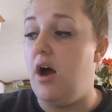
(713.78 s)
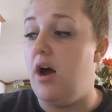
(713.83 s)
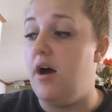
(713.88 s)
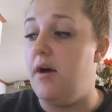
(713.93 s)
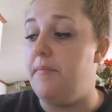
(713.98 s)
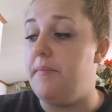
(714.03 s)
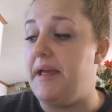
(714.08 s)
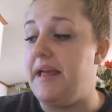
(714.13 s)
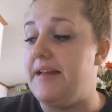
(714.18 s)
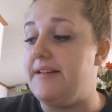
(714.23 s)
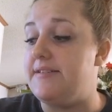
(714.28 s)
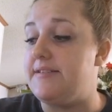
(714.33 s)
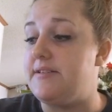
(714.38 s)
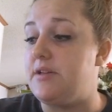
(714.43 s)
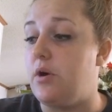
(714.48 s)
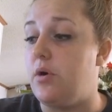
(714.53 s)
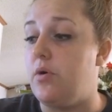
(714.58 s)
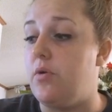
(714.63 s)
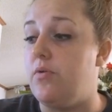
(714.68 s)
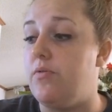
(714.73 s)
And
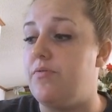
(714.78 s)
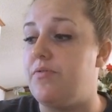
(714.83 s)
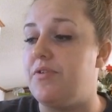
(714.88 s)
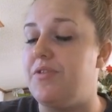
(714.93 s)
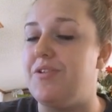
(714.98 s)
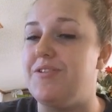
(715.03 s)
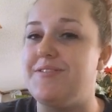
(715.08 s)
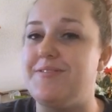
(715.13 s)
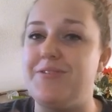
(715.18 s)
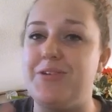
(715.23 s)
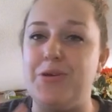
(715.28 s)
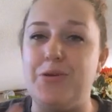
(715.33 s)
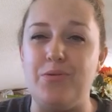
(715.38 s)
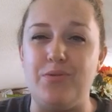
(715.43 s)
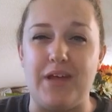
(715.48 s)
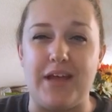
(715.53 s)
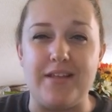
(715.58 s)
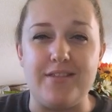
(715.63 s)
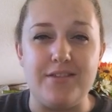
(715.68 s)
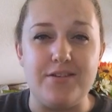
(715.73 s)
so for those of you who
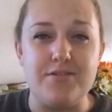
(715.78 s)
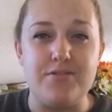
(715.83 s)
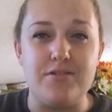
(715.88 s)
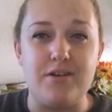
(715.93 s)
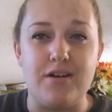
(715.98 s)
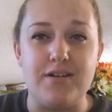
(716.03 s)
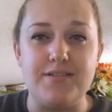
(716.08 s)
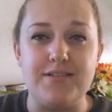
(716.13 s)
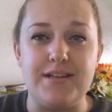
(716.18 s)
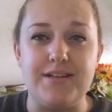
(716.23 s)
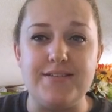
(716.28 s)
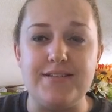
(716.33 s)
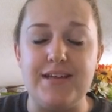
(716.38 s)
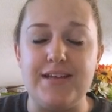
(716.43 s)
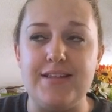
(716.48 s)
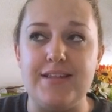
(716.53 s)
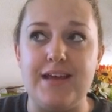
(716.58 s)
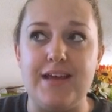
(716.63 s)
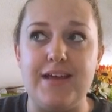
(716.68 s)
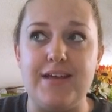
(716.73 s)
like the strong scents
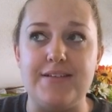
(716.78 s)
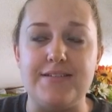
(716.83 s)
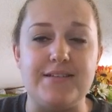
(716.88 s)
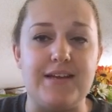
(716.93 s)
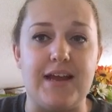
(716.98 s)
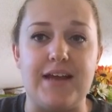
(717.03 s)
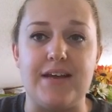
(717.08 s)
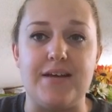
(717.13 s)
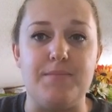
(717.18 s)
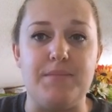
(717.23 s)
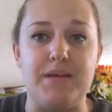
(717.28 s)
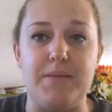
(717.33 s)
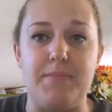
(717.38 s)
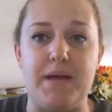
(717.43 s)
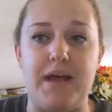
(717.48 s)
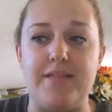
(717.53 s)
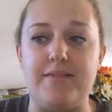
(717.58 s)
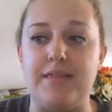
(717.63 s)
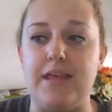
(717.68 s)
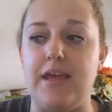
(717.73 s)
like that, it's not going to be a
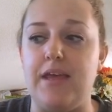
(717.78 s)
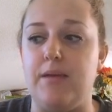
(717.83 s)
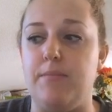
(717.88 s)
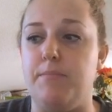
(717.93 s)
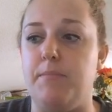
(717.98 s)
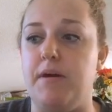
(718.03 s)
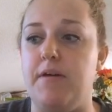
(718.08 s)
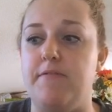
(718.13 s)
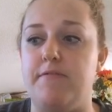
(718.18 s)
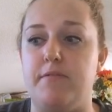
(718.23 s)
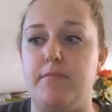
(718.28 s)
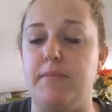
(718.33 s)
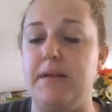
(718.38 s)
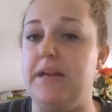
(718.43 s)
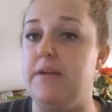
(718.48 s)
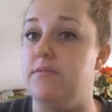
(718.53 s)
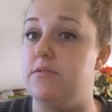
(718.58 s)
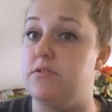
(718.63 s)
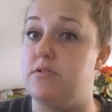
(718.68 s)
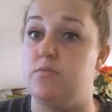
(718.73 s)
bad thing. But for
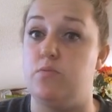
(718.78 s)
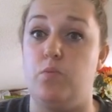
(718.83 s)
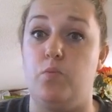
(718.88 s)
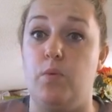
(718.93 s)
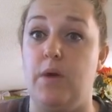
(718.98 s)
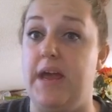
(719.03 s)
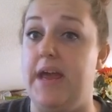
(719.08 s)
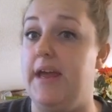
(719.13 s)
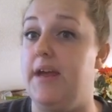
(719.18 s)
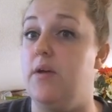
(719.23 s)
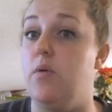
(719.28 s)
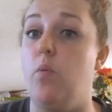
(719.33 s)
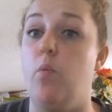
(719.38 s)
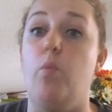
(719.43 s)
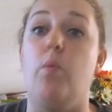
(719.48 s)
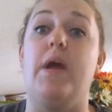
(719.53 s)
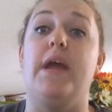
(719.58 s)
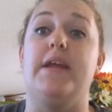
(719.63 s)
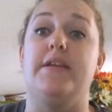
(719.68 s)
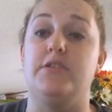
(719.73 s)
me, it was just way,
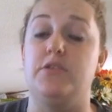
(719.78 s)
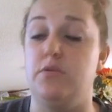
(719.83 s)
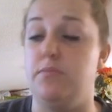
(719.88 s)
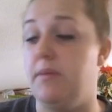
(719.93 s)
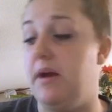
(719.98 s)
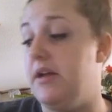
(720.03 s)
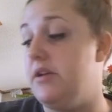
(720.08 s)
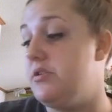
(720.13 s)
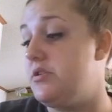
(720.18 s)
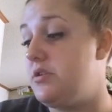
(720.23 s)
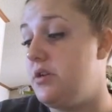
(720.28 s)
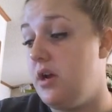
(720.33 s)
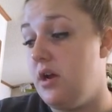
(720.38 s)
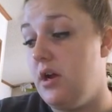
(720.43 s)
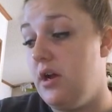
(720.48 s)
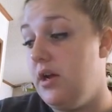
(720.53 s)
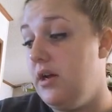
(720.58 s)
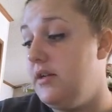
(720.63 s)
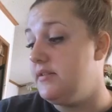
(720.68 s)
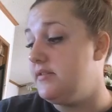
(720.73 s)
way too much.
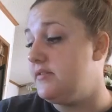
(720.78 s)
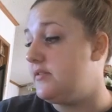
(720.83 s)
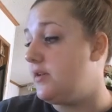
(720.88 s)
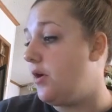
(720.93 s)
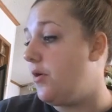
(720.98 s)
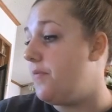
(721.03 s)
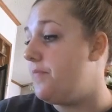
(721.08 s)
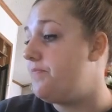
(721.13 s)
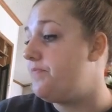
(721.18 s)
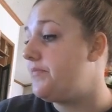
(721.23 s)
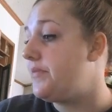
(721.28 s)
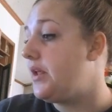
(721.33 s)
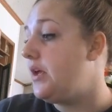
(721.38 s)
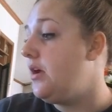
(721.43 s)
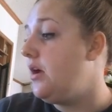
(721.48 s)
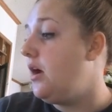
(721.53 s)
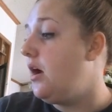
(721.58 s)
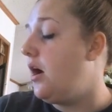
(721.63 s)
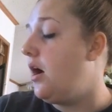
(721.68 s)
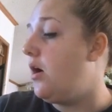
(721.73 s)
So,
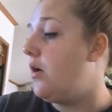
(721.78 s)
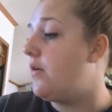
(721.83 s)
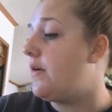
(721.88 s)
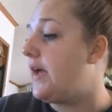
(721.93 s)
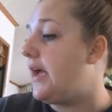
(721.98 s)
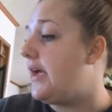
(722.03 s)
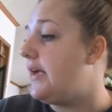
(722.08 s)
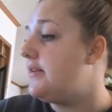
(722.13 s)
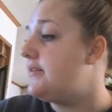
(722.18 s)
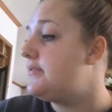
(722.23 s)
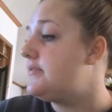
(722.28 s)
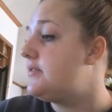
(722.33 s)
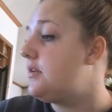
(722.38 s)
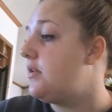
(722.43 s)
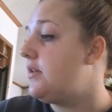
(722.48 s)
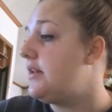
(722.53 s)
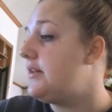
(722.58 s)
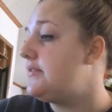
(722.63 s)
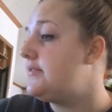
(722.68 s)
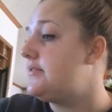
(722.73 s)
okay.
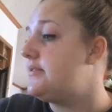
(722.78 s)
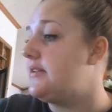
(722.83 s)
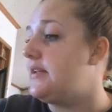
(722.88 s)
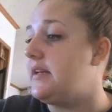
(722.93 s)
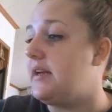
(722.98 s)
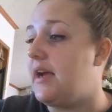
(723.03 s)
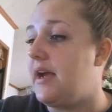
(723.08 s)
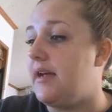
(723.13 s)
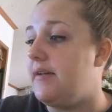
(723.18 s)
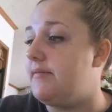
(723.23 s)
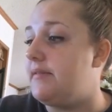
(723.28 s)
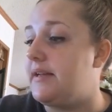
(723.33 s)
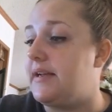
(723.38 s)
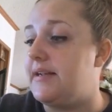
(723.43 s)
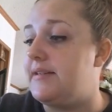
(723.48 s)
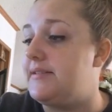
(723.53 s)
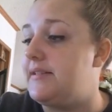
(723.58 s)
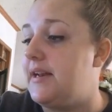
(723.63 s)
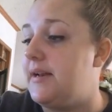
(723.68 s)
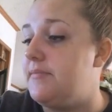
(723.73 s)
So let's see.
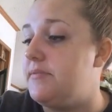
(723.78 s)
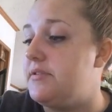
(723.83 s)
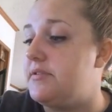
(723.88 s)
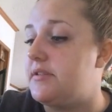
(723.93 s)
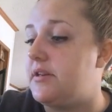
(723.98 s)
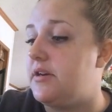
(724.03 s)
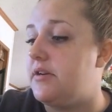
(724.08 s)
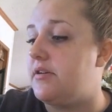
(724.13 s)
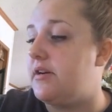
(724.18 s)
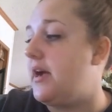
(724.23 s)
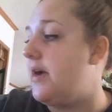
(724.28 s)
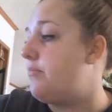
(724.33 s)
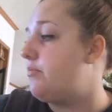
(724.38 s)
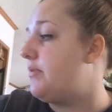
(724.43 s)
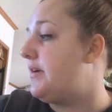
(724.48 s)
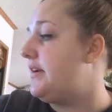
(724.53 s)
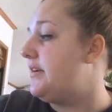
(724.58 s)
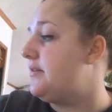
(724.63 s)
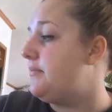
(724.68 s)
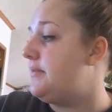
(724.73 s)
Like I said, I'm just going to grab
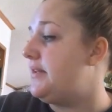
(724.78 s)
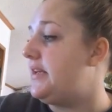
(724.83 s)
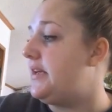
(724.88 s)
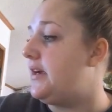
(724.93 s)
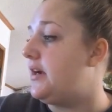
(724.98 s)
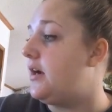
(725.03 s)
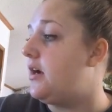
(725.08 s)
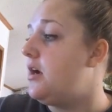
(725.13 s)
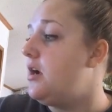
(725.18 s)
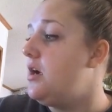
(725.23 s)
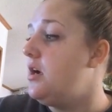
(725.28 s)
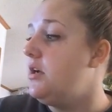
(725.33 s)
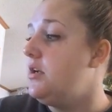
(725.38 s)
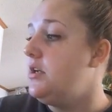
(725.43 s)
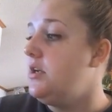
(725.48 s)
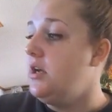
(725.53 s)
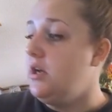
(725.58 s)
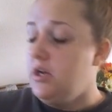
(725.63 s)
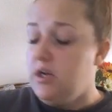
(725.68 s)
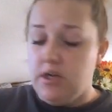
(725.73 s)
randomly here.
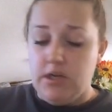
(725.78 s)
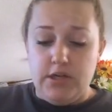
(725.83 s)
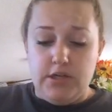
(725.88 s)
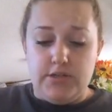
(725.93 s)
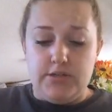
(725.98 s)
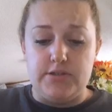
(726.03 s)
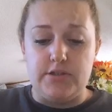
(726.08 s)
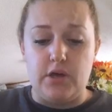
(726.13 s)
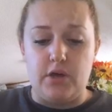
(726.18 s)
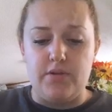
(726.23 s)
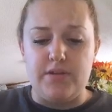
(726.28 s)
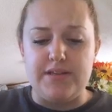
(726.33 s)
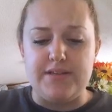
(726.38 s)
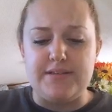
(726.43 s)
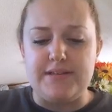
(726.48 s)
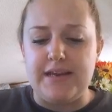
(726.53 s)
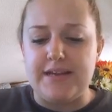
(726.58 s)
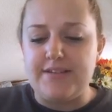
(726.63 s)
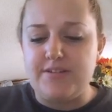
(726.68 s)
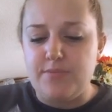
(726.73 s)
So
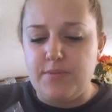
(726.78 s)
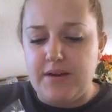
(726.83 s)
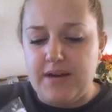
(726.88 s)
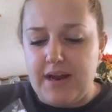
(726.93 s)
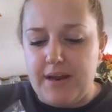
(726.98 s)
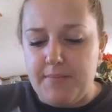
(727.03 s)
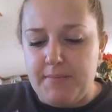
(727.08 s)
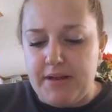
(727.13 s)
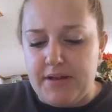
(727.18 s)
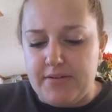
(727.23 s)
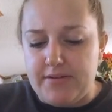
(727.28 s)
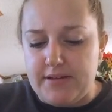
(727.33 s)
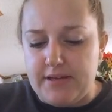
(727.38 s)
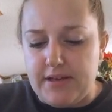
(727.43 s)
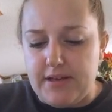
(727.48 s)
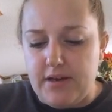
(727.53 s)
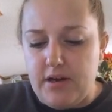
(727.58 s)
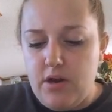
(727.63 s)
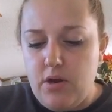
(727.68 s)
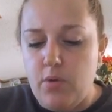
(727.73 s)
this next one I
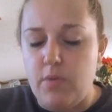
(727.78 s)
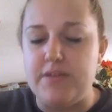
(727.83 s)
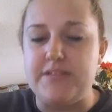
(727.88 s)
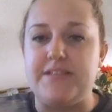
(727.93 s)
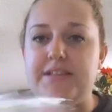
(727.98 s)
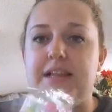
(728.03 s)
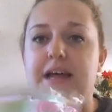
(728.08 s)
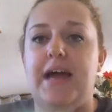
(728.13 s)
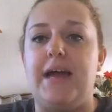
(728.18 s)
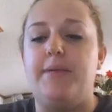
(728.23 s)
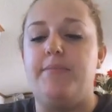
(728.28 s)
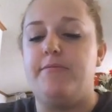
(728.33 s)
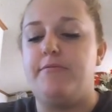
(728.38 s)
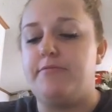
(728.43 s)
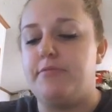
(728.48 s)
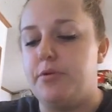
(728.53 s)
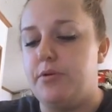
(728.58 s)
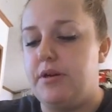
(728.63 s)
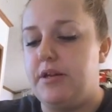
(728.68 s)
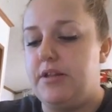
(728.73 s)
melted was Lime
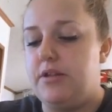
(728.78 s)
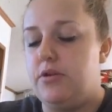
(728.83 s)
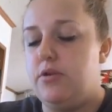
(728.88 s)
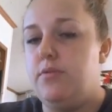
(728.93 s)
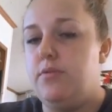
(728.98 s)
Fruity